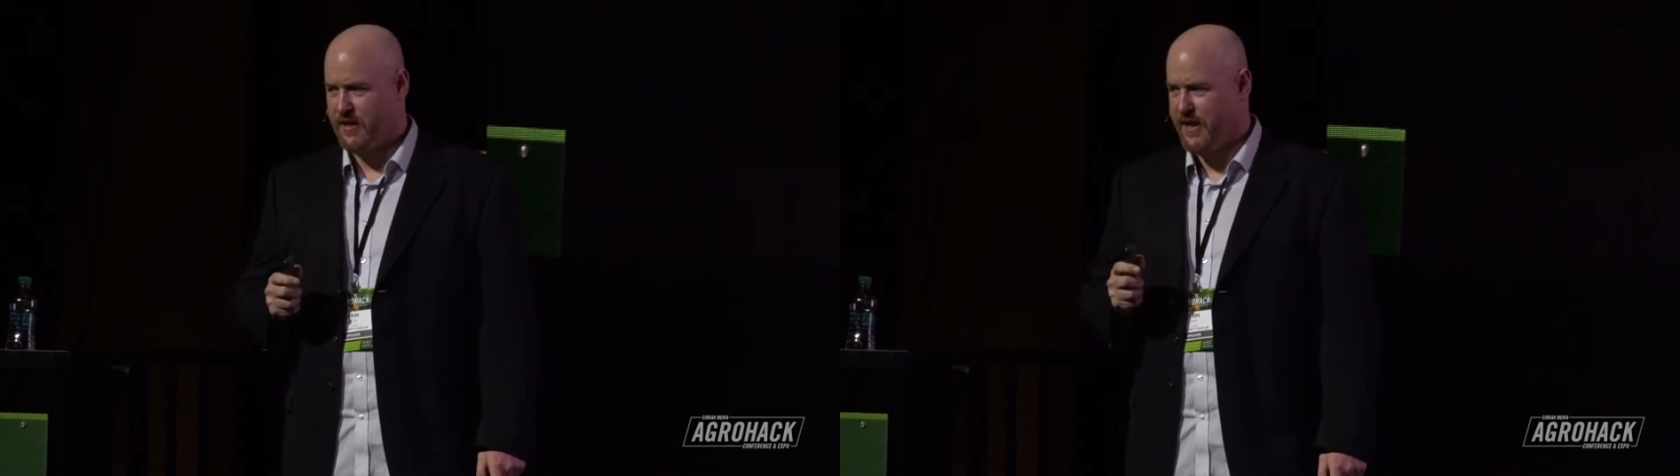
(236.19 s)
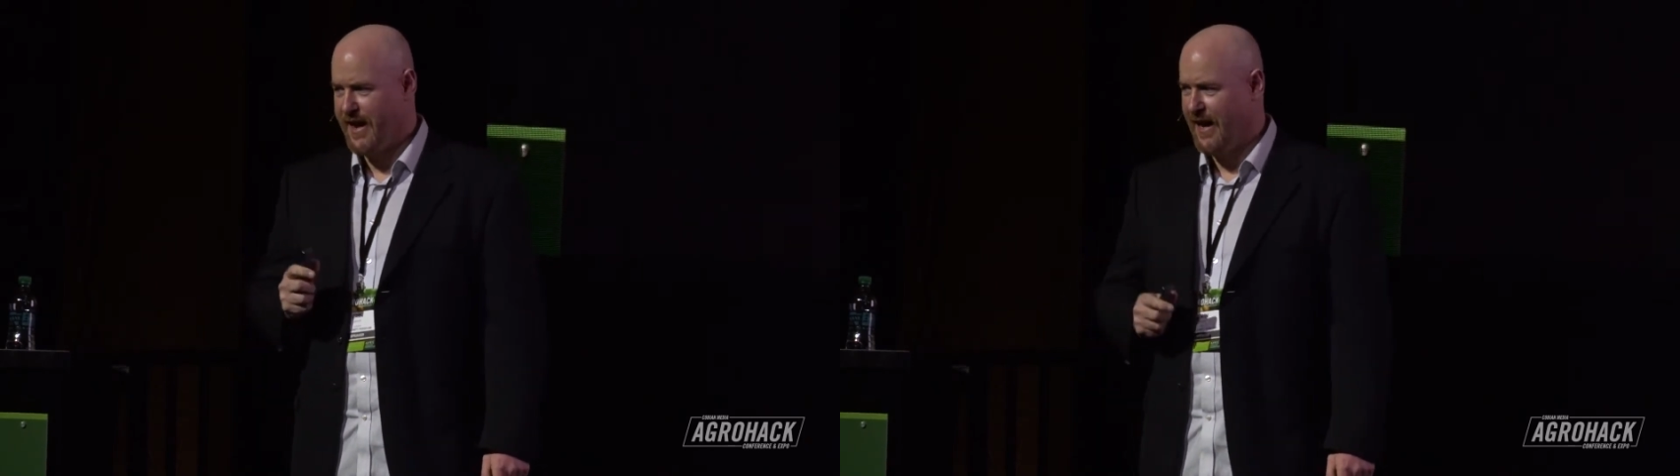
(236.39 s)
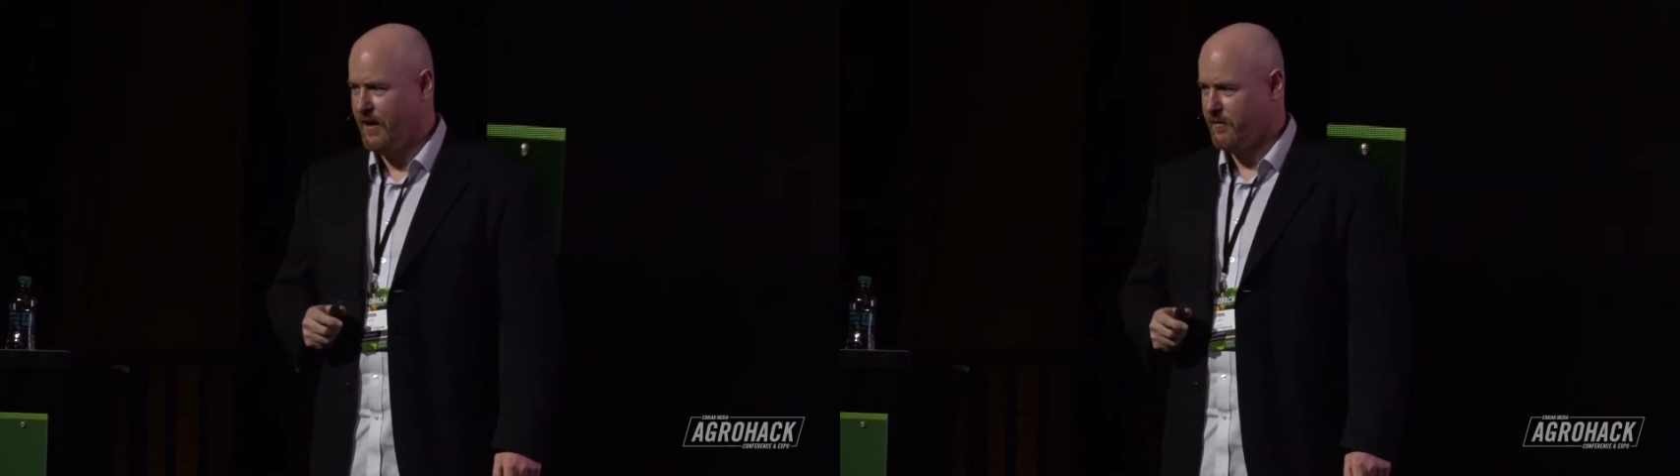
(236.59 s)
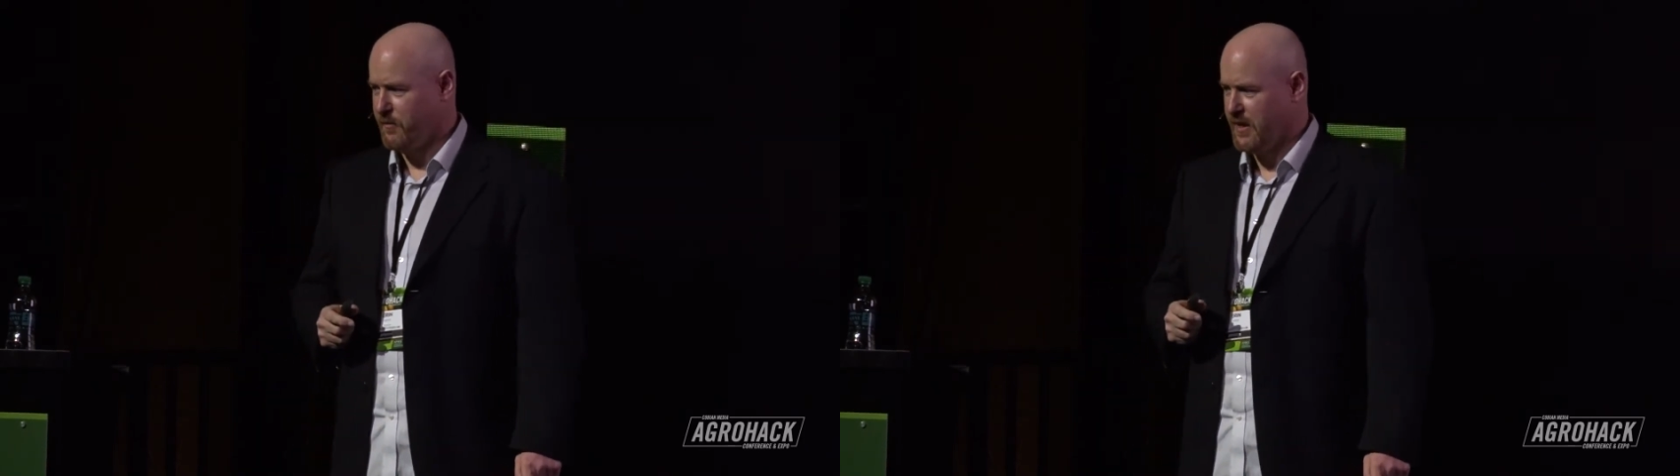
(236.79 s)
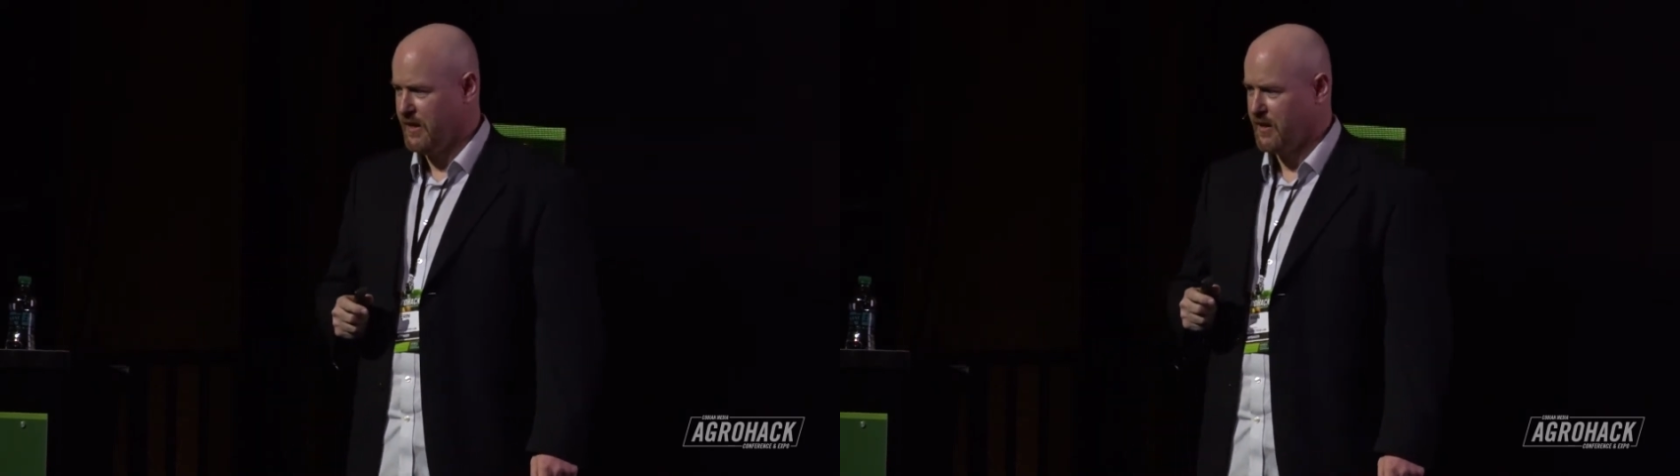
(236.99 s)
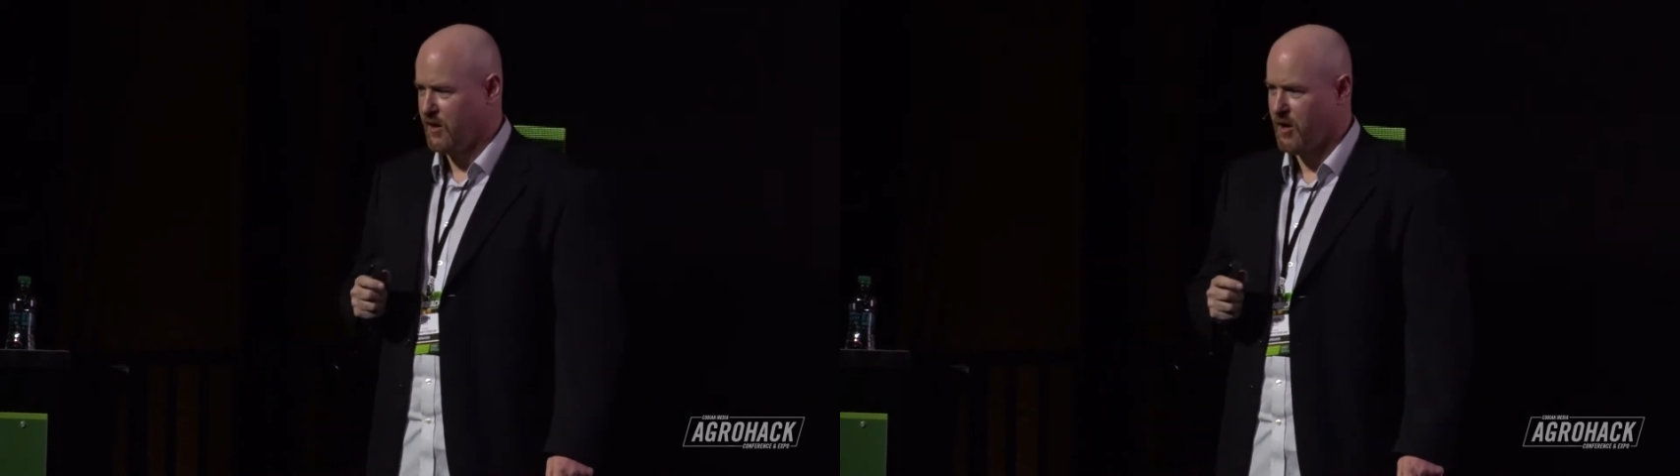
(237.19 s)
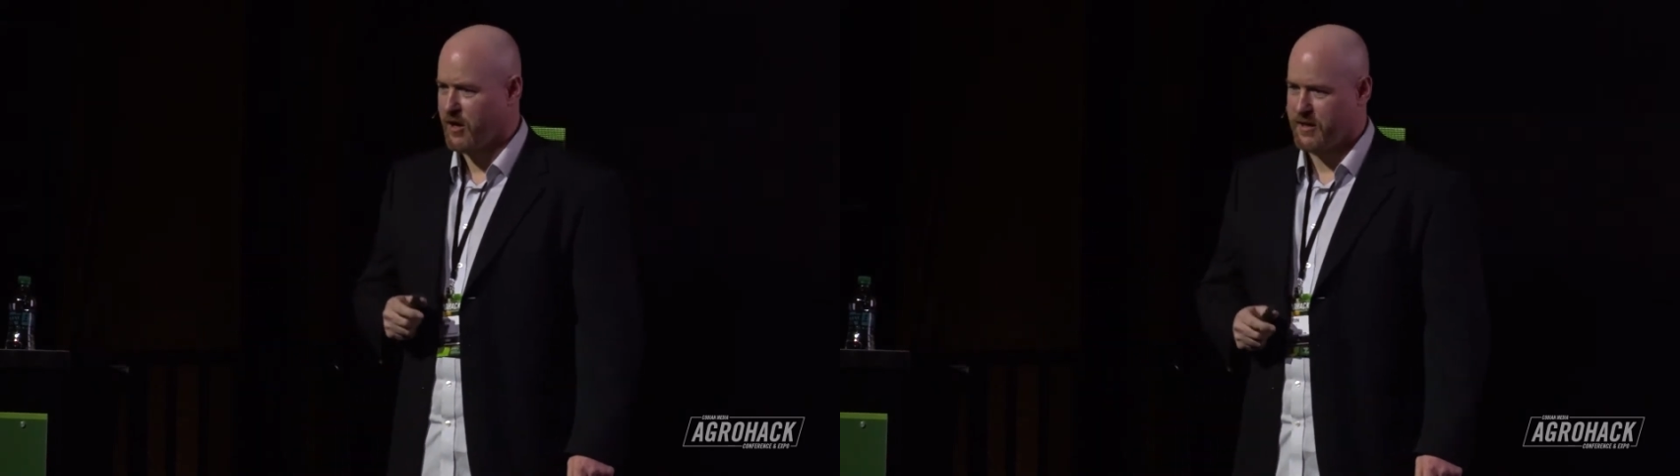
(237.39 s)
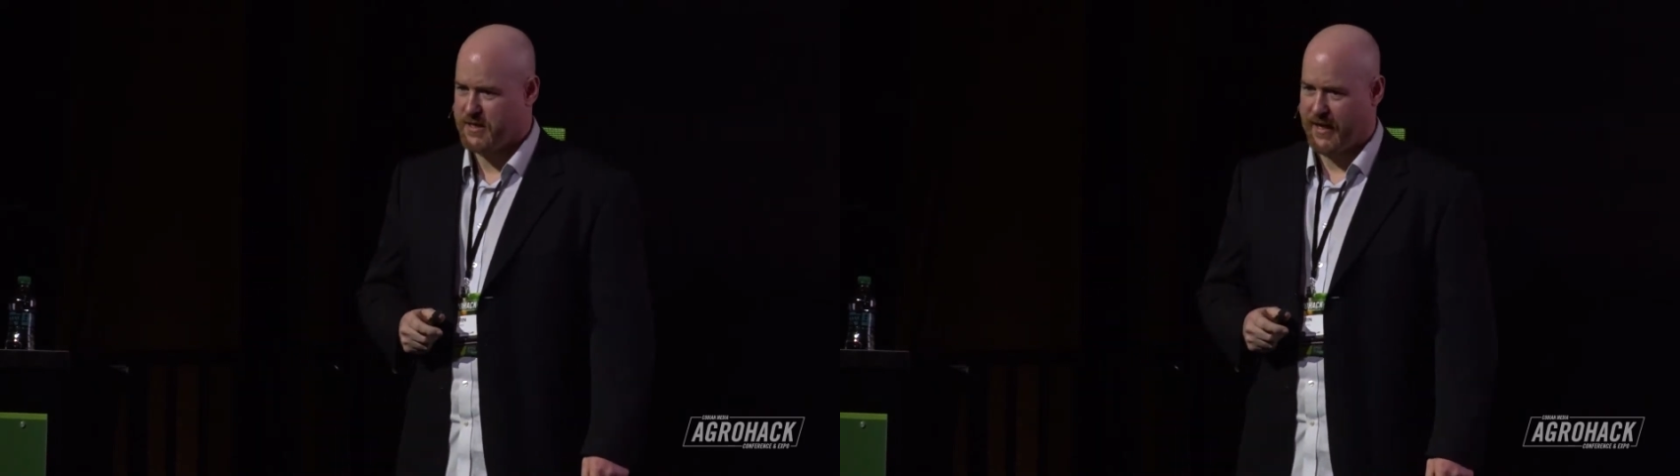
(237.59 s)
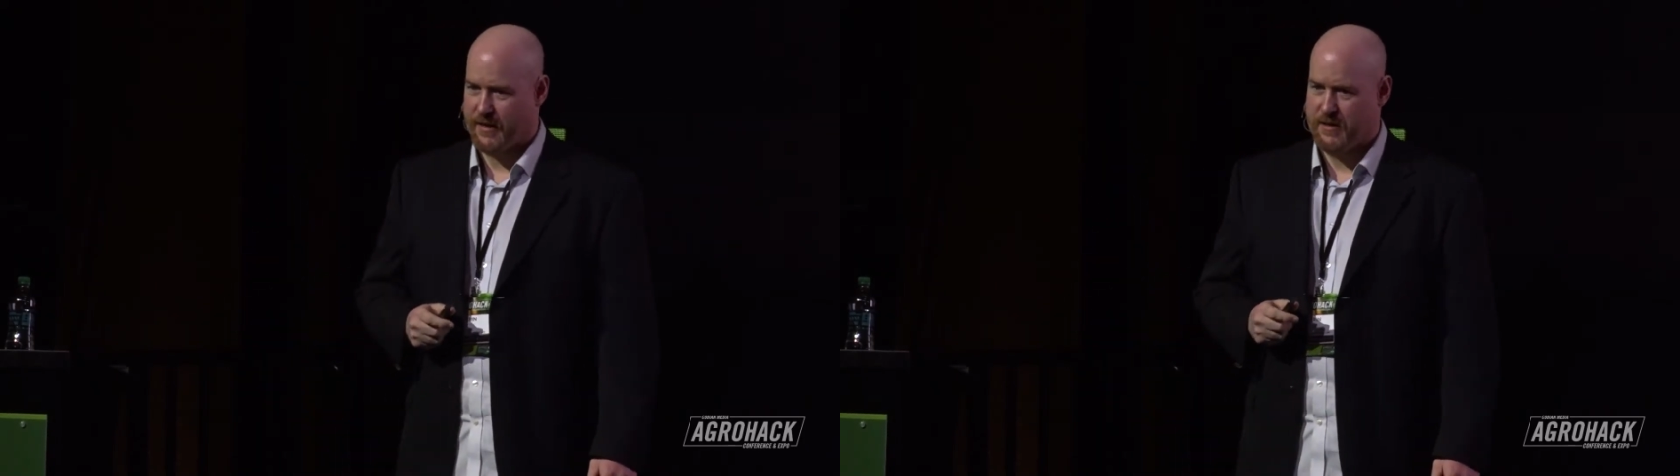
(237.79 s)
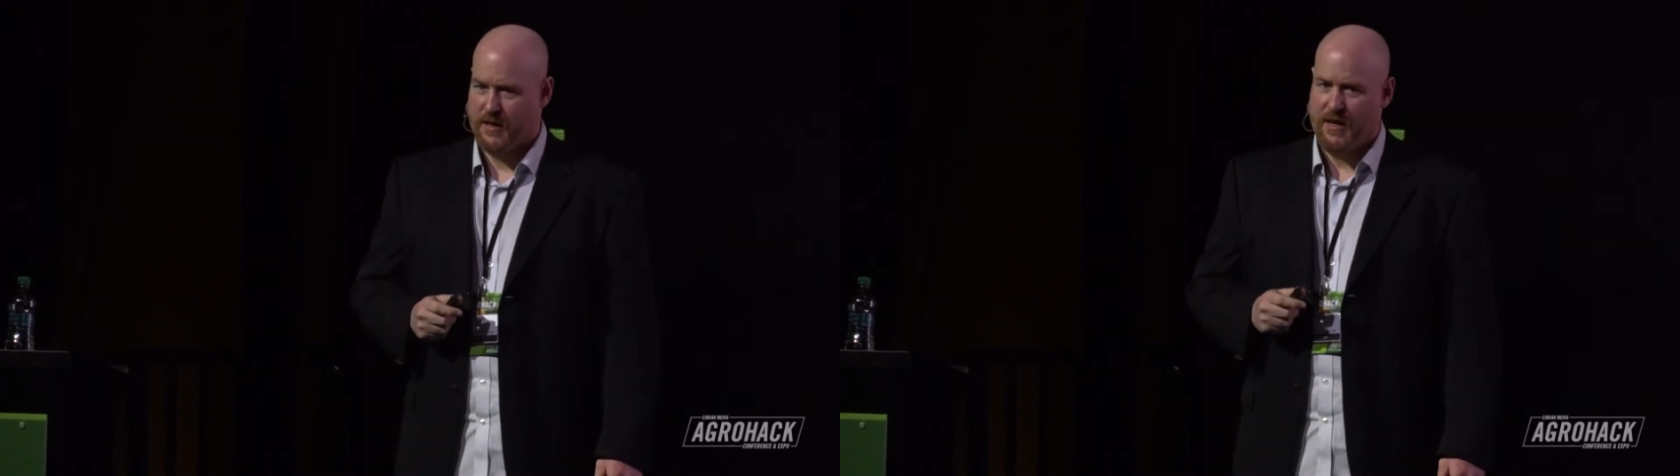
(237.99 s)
not be an architect